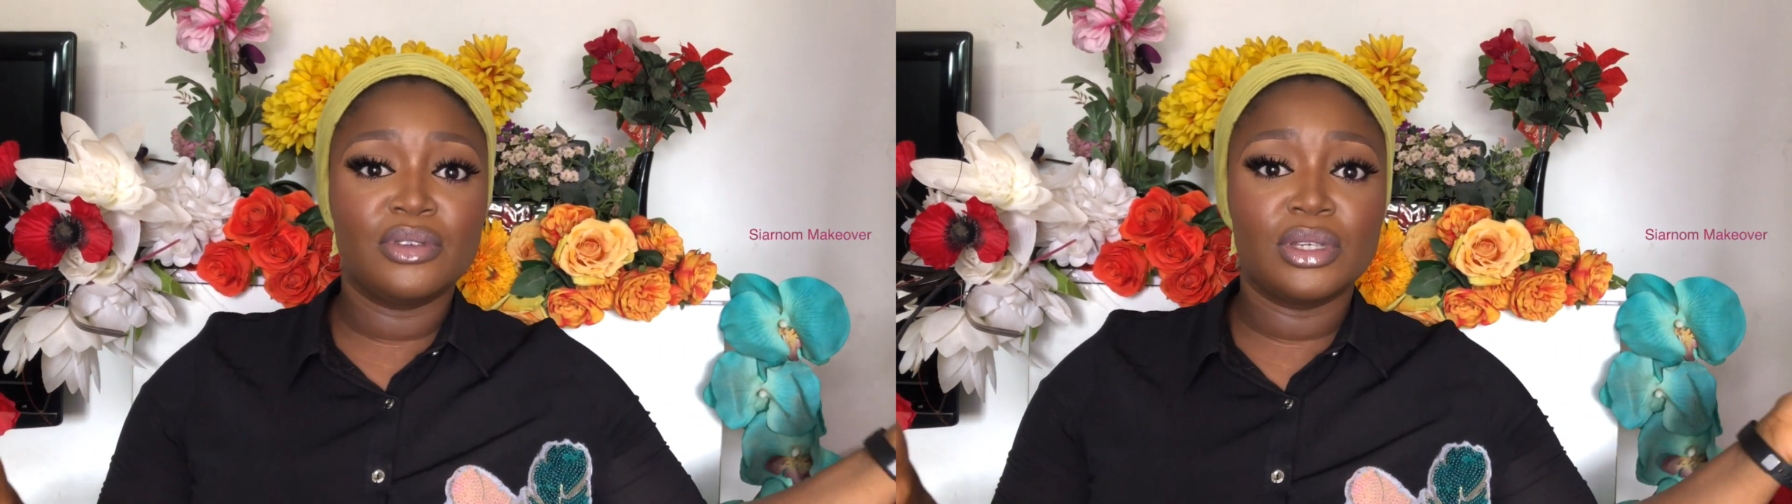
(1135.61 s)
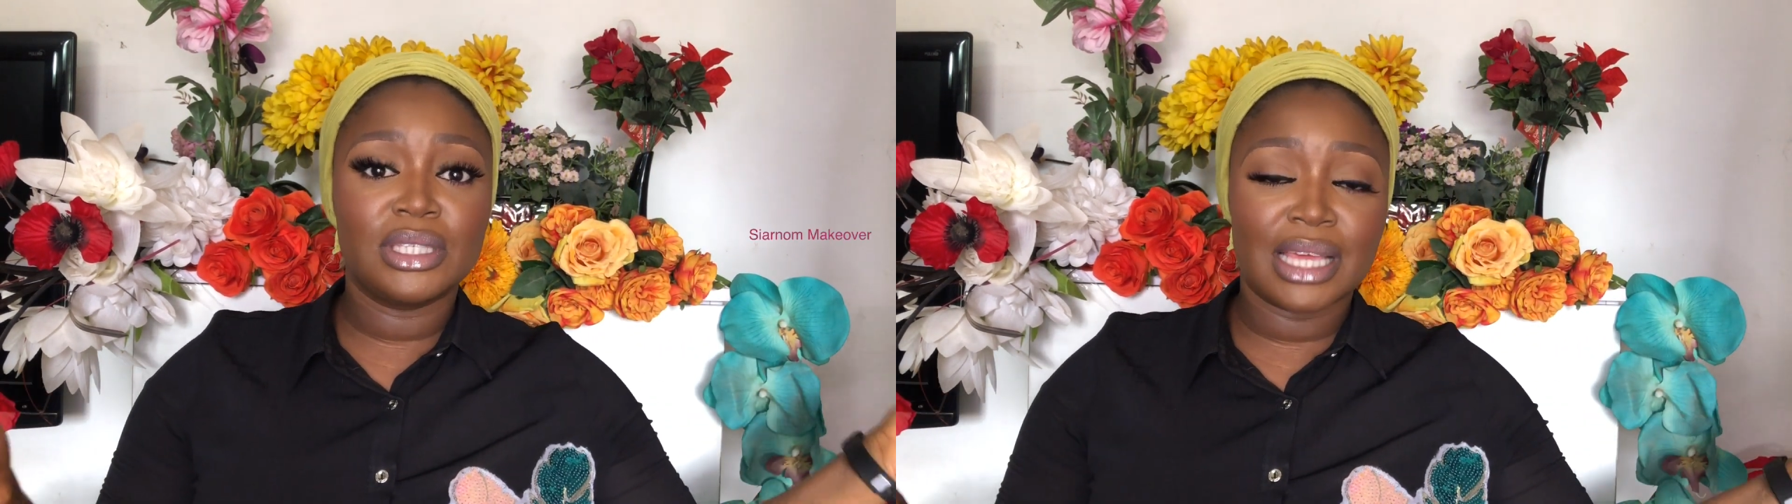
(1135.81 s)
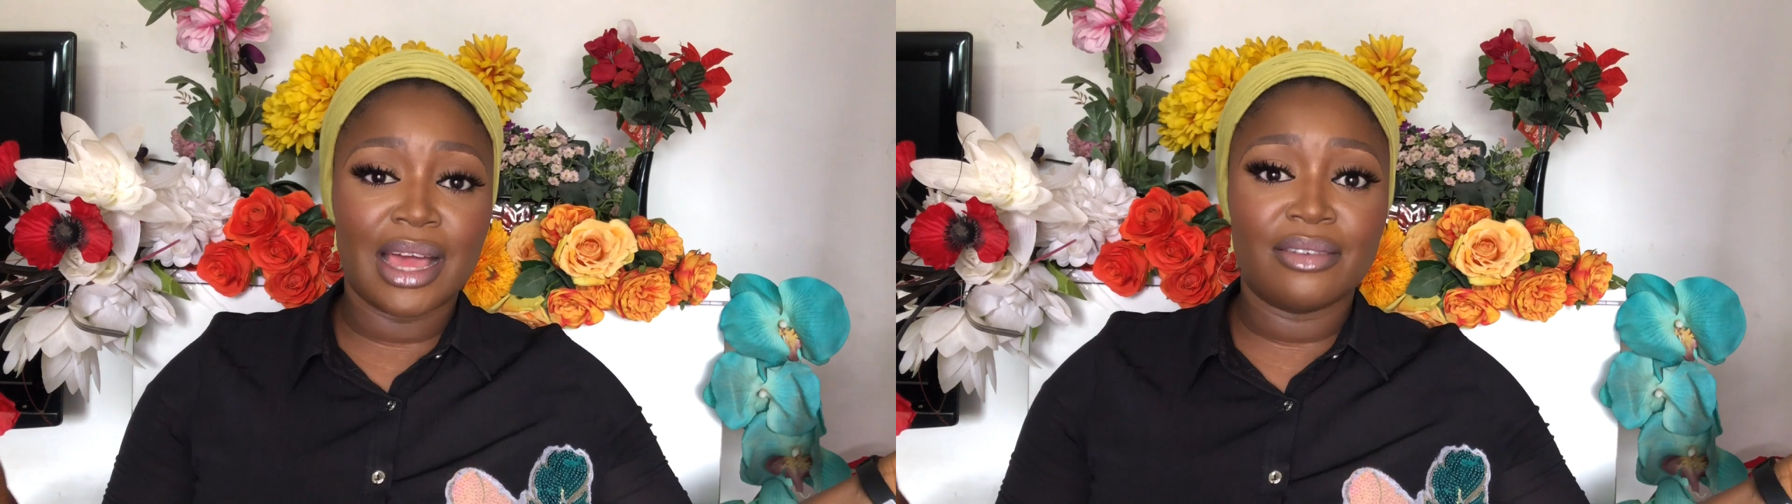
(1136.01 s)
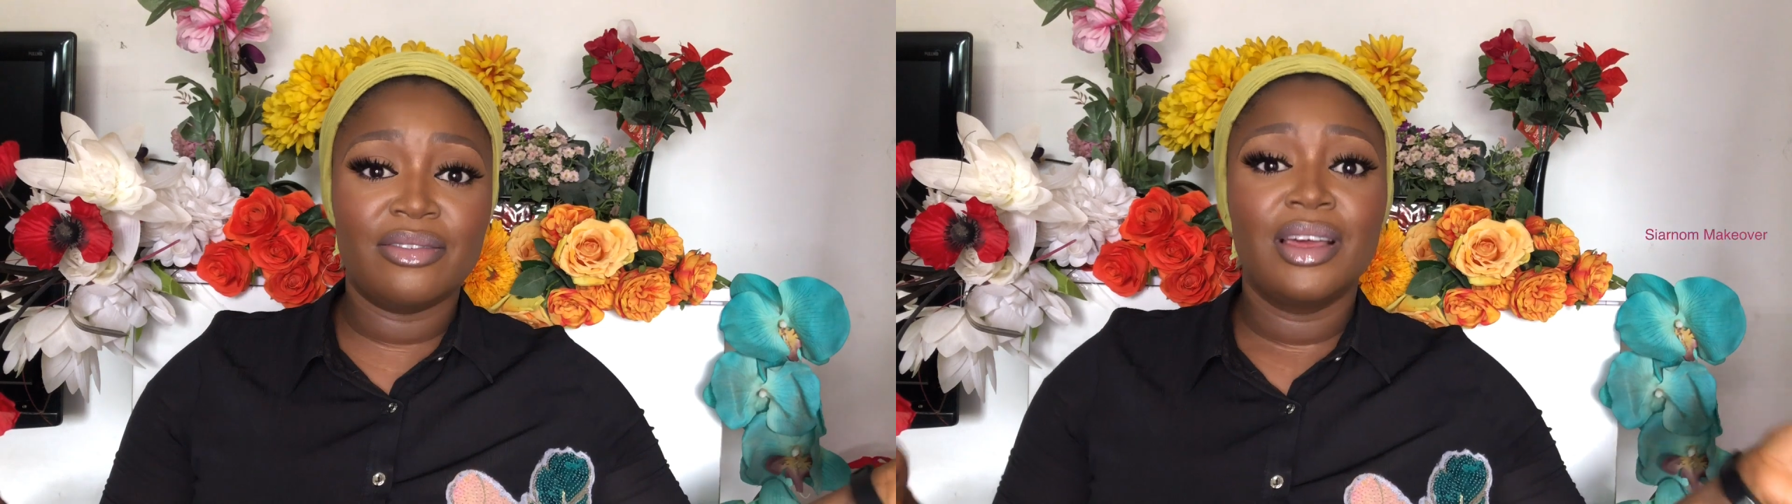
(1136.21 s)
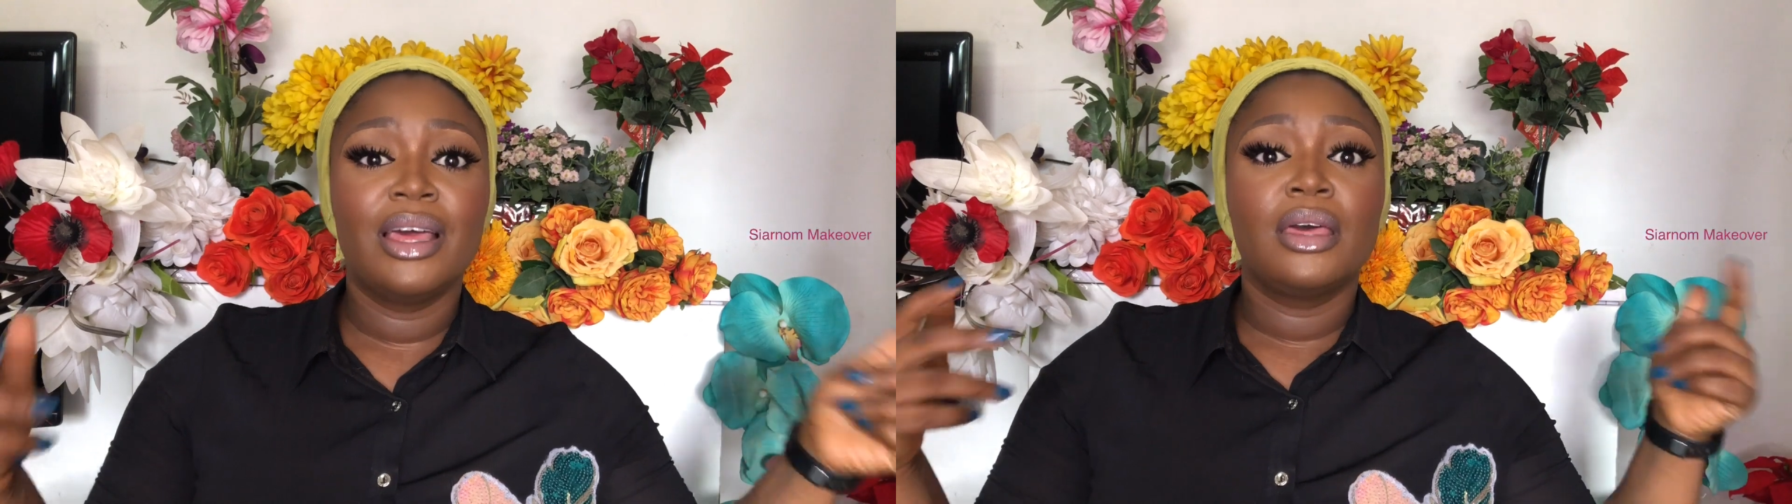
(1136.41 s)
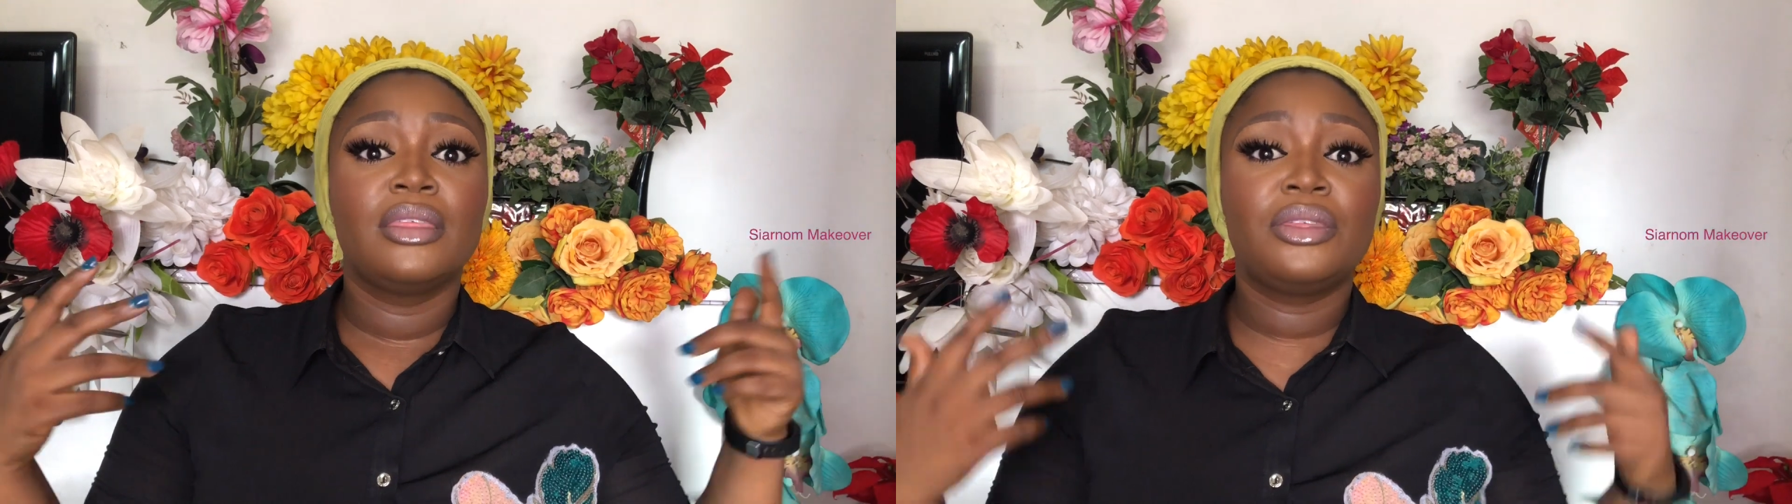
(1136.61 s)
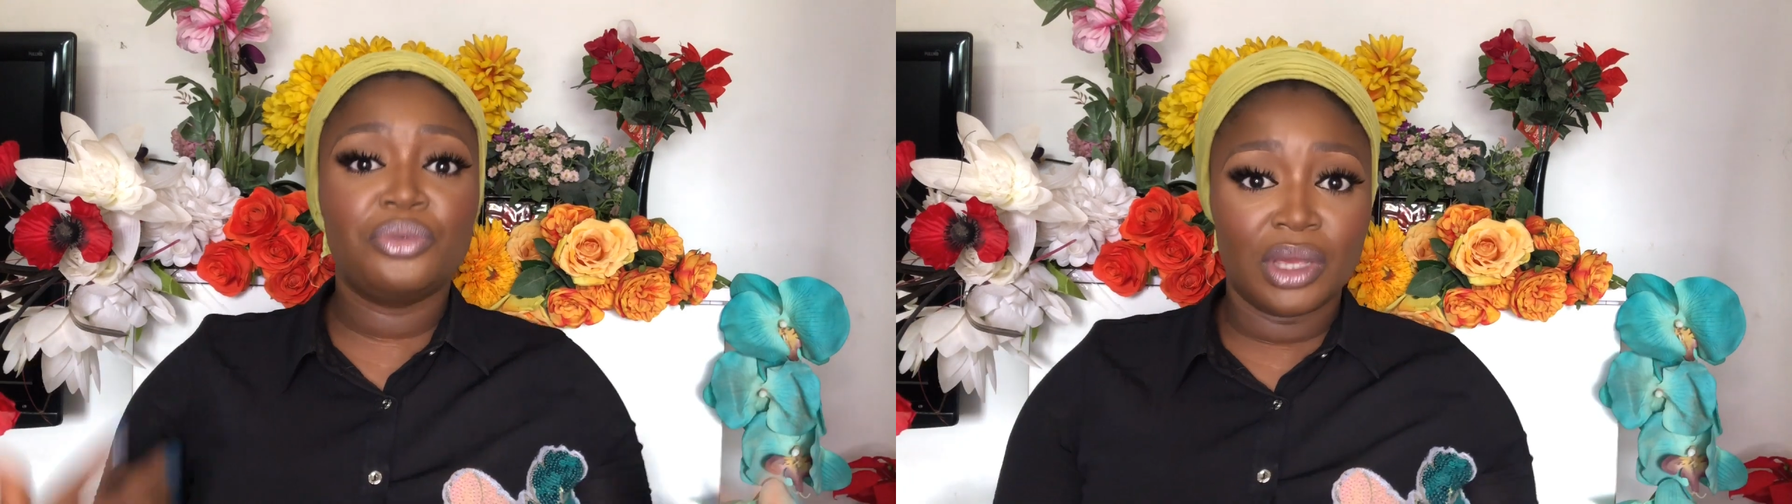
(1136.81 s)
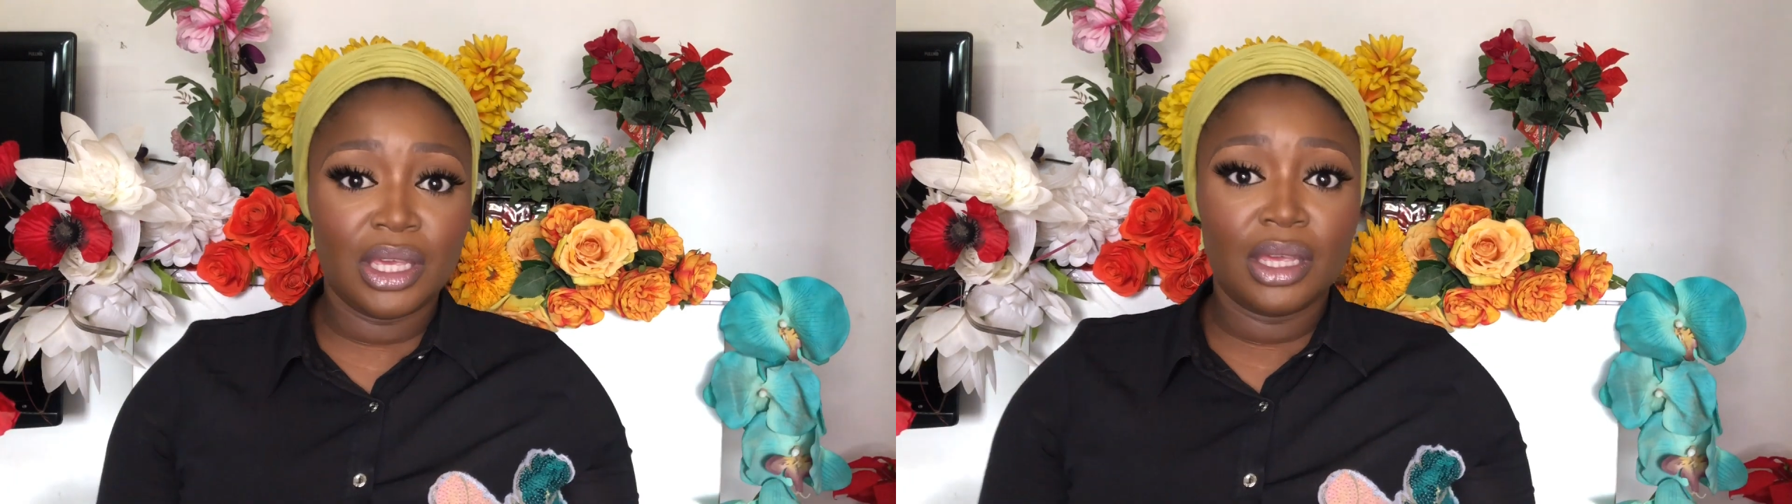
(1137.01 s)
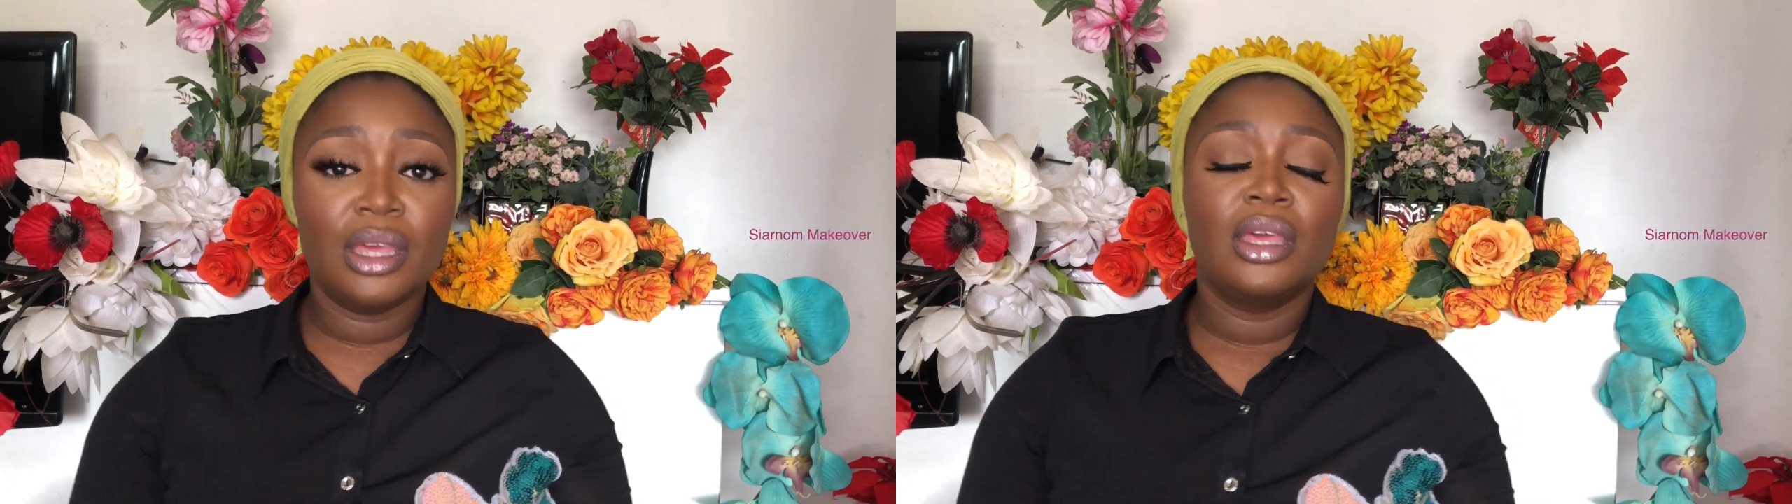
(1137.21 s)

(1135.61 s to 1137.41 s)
your scarf. 3,